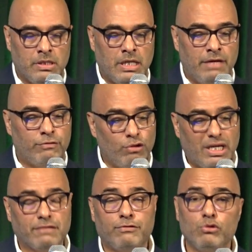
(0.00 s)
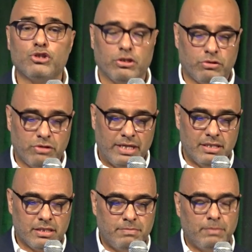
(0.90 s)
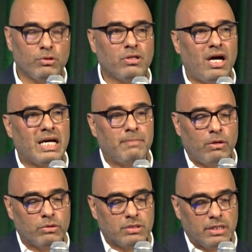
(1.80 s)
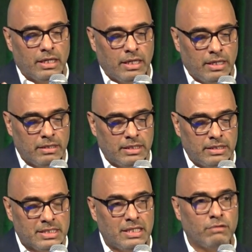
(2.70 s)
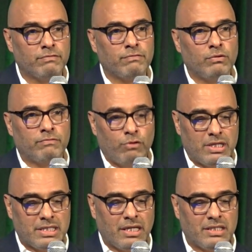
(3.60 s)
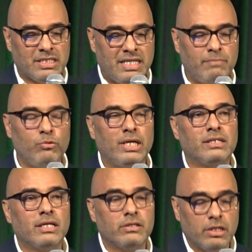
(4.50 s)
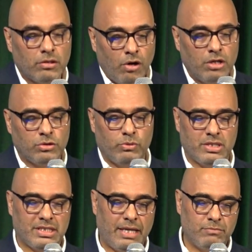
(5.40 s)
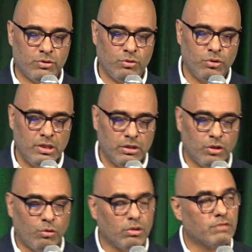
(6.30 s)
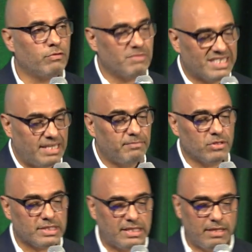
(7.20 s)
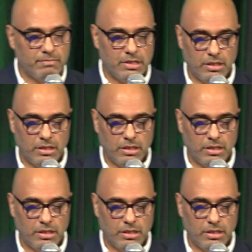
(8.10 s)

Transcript: If you look at future trends, people talk about, instead of focusing on STEM, we integrate art with STEM. So they call it from STEM to STEAM.